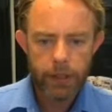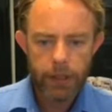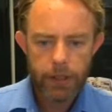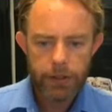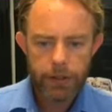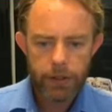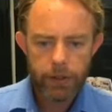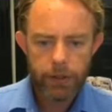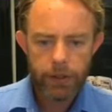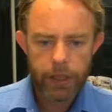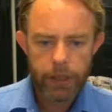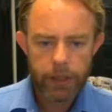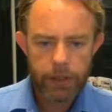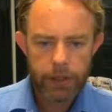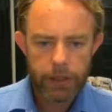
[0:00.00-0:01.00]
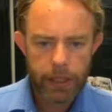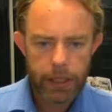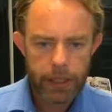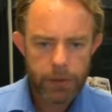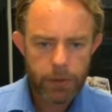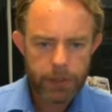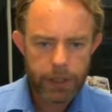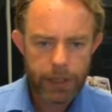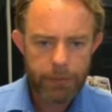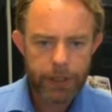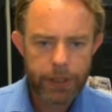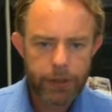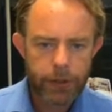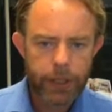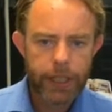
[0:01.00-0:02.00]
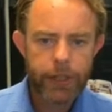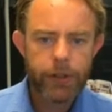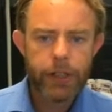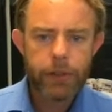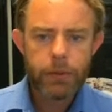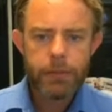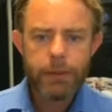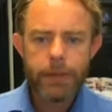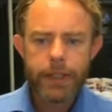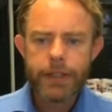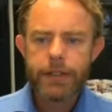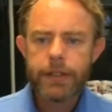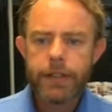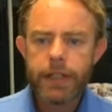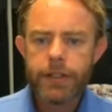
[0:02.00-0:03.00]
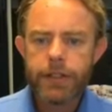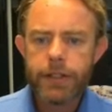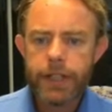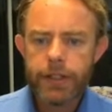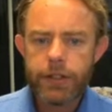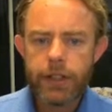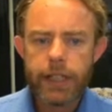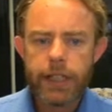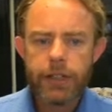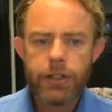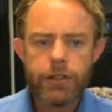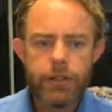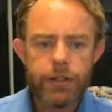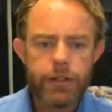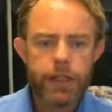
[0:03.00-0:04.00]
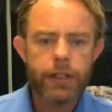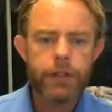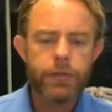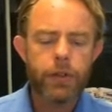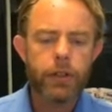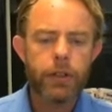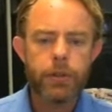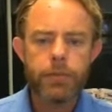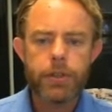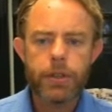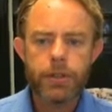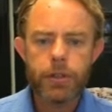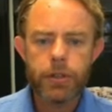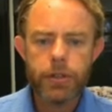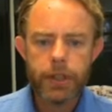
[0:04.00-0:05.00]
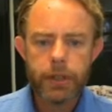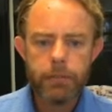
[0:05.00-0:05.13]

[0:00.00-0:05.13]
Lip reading: So here's what's happening in your area. Remember, these are the seasonally adjusted sales volumes, so it's good to